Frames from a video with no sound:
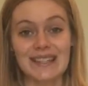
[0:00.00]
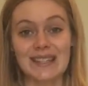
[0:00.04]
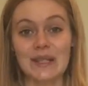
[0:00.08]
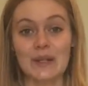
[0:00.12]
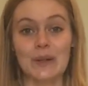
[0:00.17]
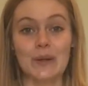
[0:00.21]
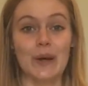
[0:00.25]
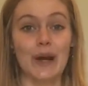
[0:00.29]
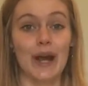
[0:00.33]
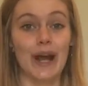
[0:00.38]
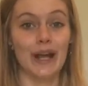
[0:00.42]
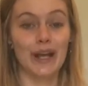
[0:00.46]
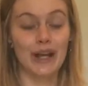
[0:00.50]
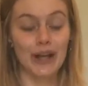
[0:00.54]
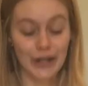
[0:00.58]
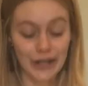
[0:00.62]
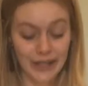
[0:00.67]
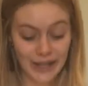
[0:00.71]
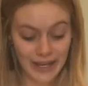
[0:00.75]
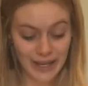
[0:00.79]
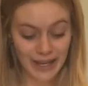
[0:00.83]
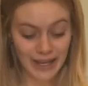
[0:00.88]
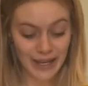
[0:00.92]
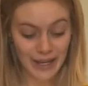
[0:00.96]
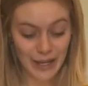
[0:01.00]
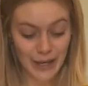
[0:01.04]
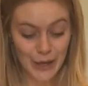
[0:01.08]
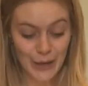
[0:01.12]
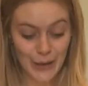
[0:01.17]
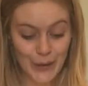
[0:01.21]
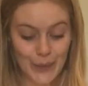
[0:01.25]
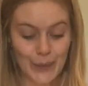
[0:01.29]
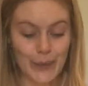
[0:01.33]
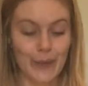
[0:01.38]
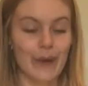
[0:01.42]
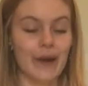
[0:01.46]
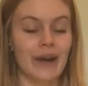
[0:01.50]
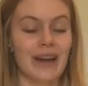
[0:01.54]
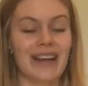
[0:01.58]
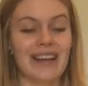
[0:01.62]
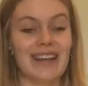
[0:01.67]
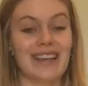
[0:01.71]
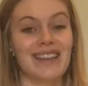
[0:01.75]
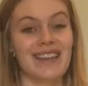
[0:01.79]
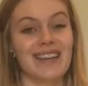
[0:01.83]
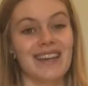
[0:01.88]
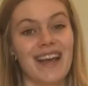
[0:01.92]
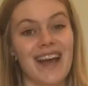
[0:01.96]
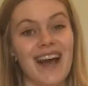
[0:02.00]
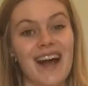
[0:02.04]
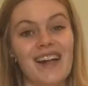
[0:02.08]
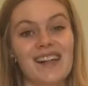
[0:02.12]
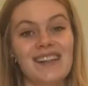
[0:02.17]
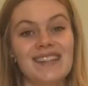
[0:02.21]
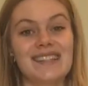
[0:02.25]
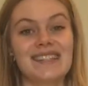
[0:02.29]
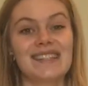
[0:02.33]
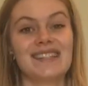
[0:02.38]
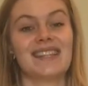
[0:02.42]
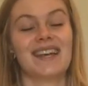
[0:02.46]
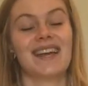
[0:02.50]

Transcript: or a cookie, or anything else.